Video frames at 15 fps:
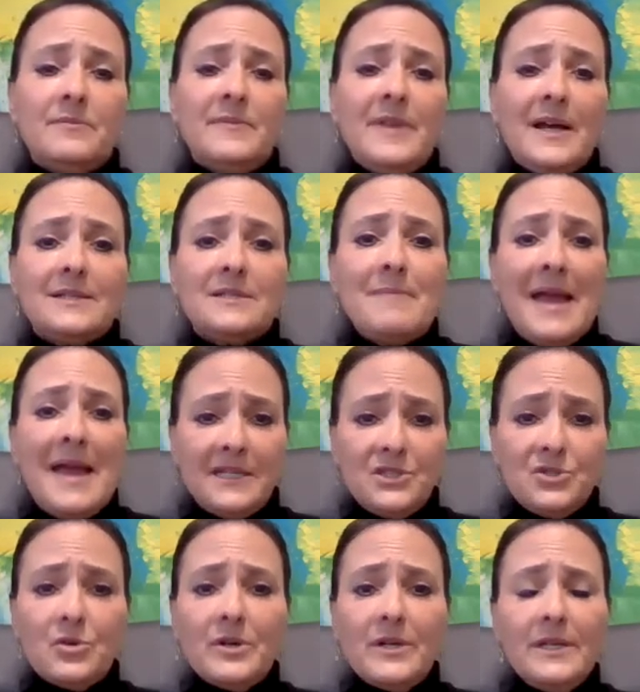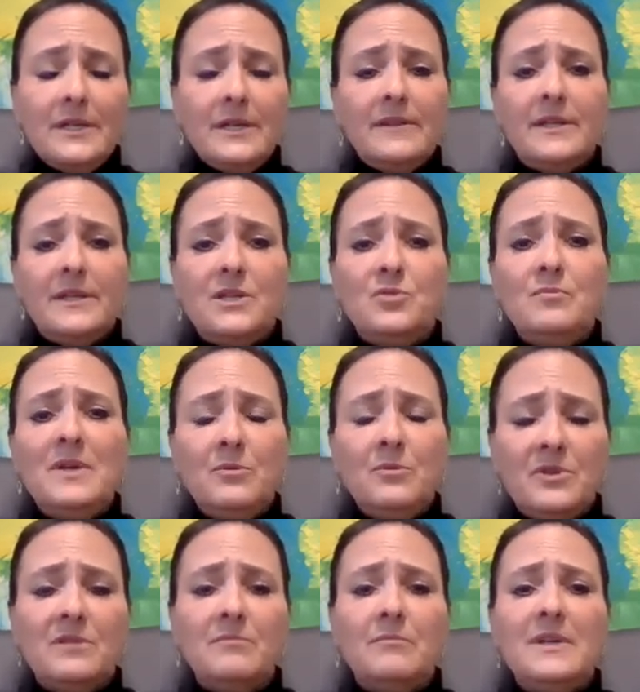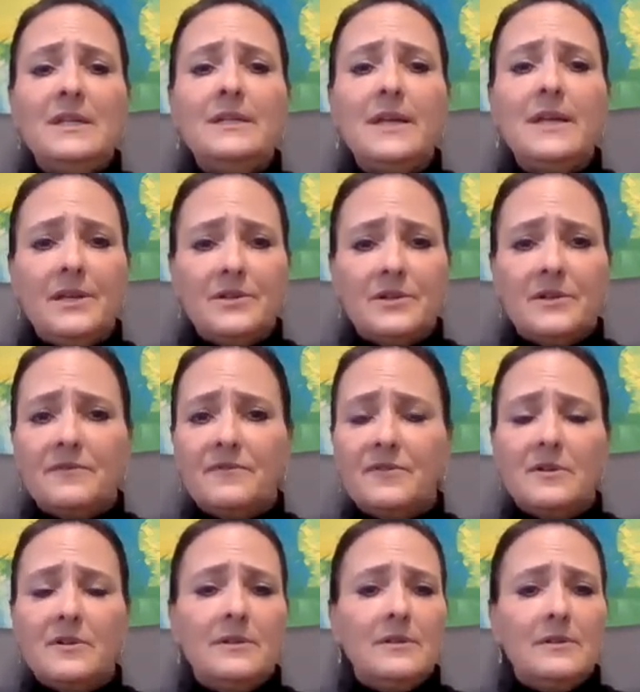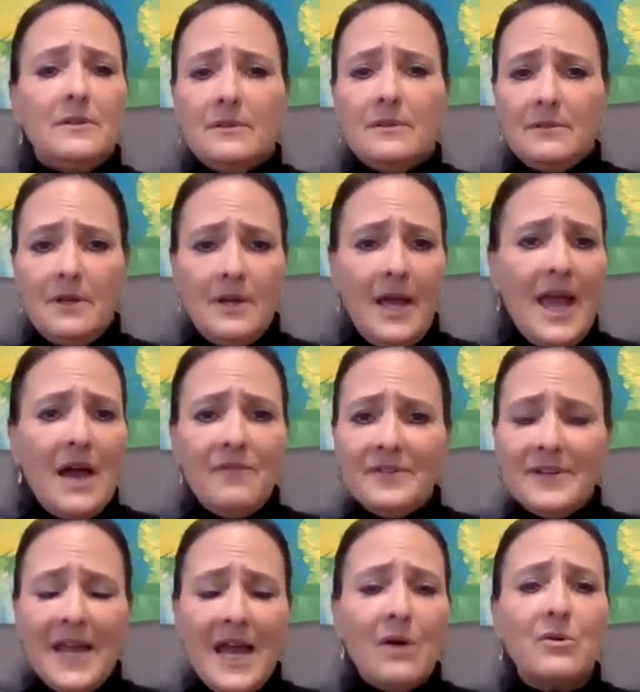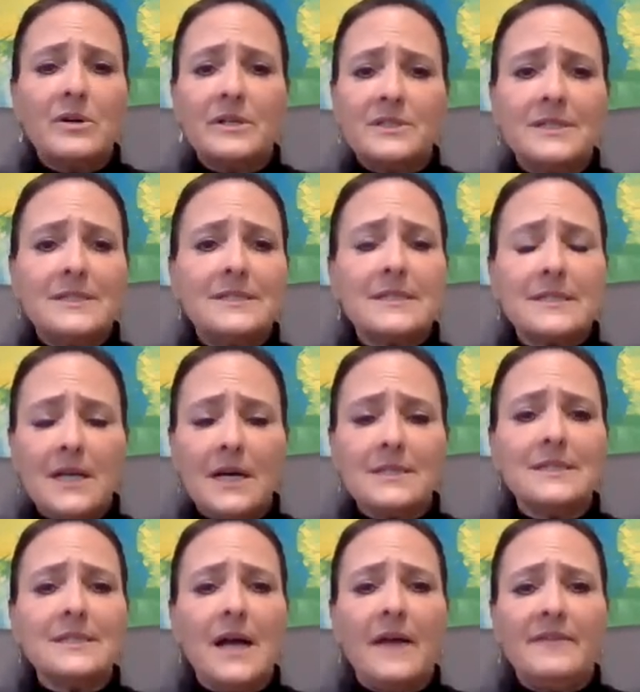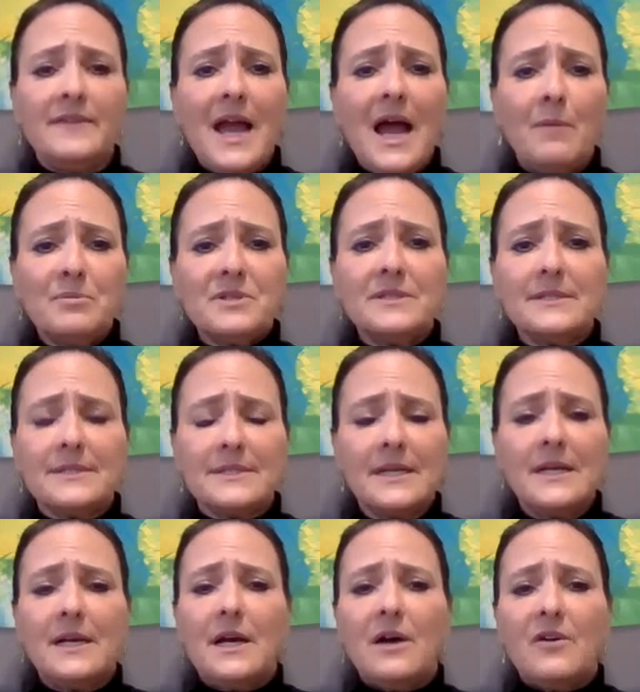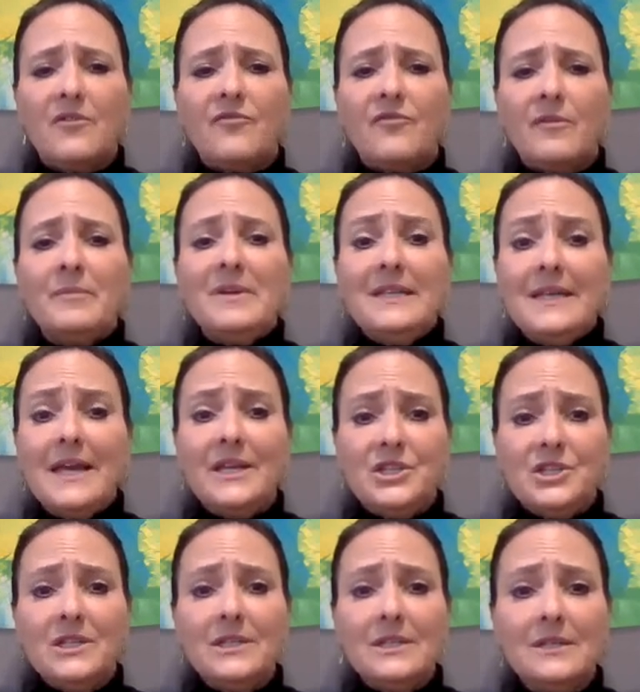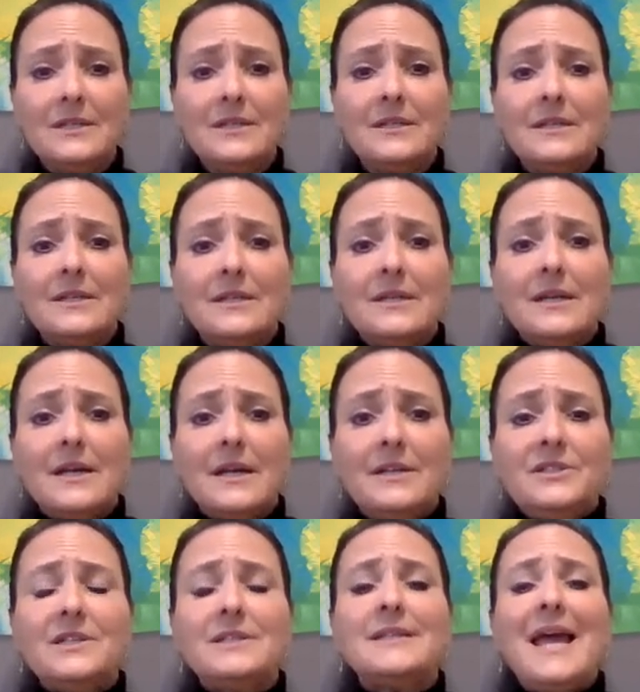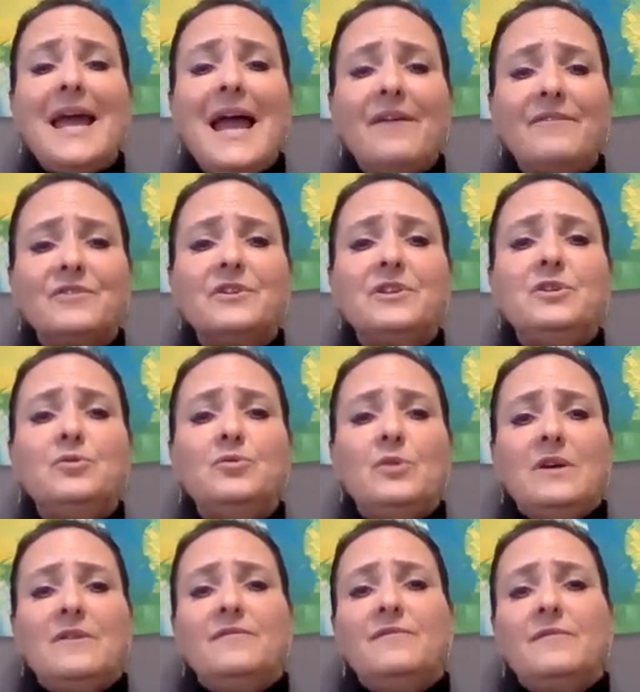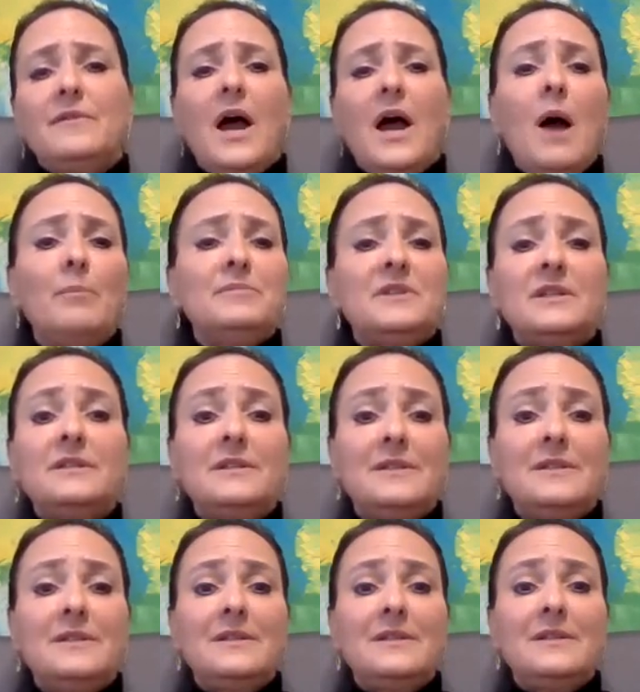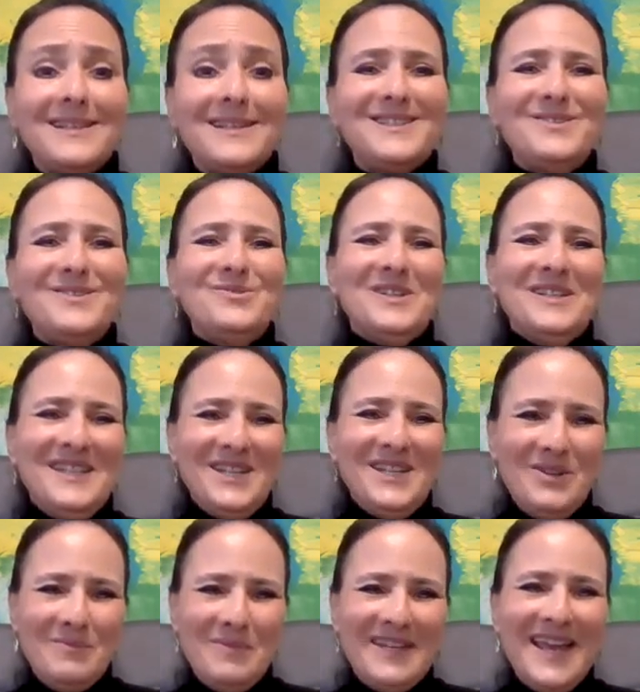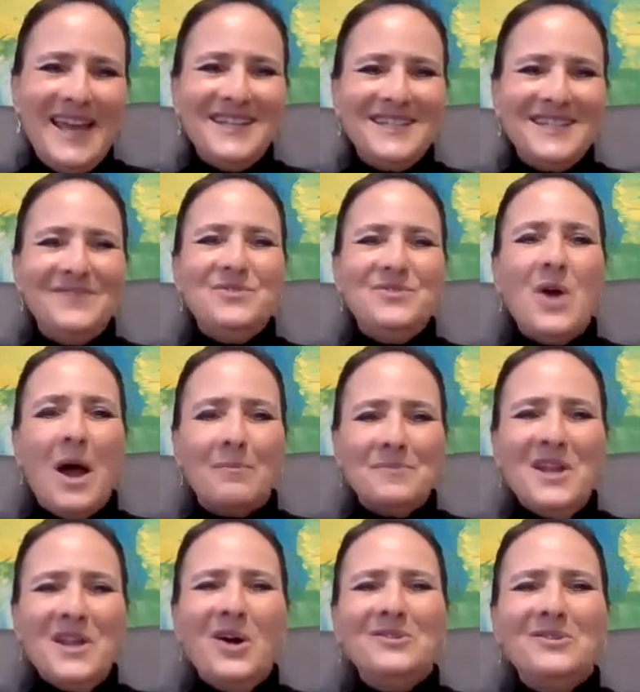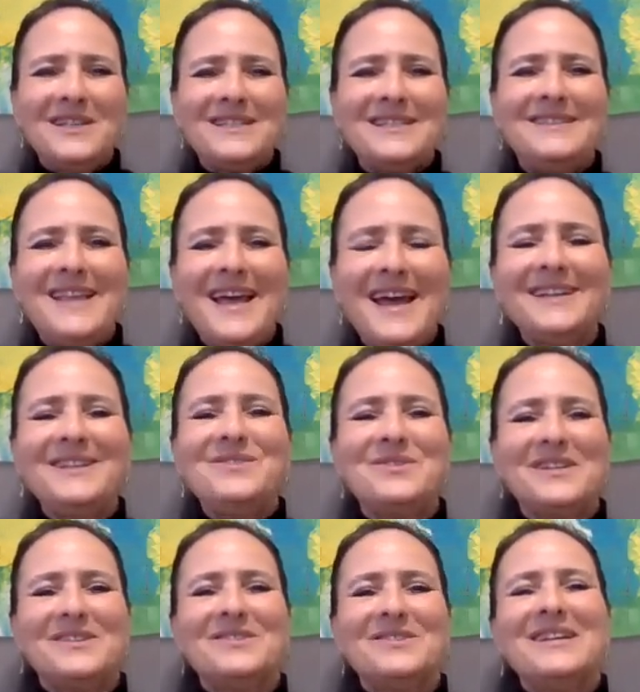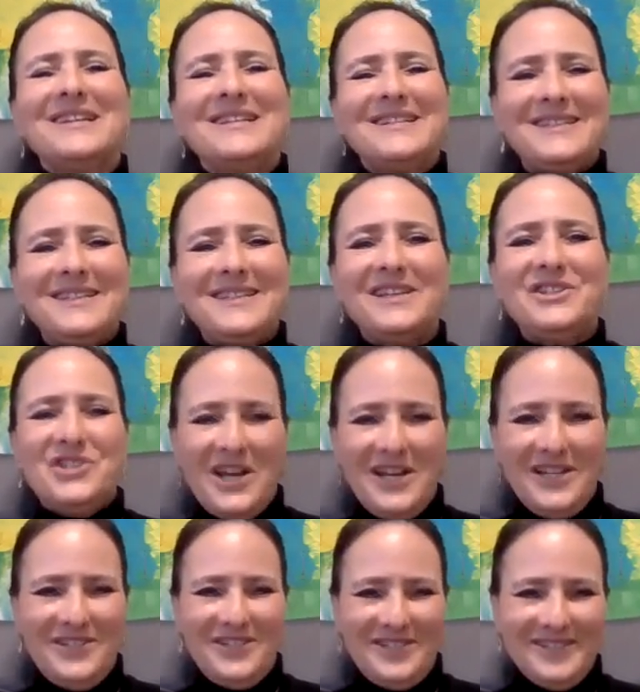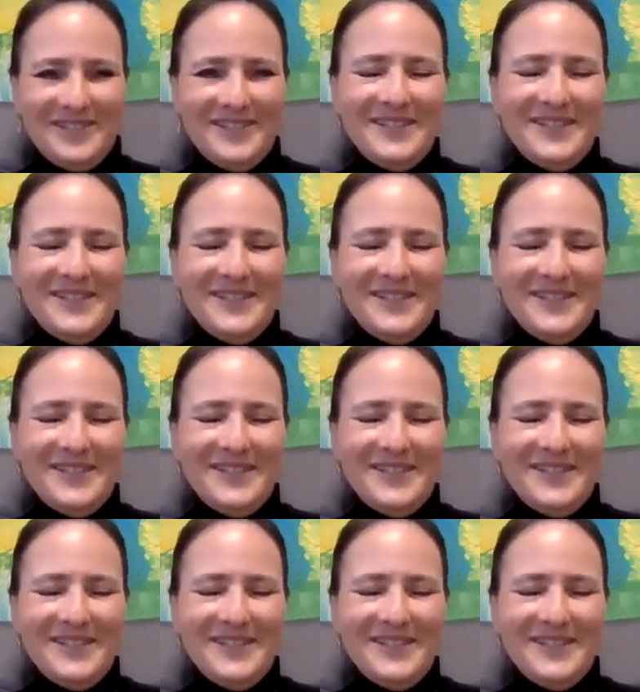that's mandatory. And then you meet with the mediator for a half an hour, just discussing on the options of mediation. And just after you have opted yes, you continue to mediation. If you opt no, just then you can see a judge.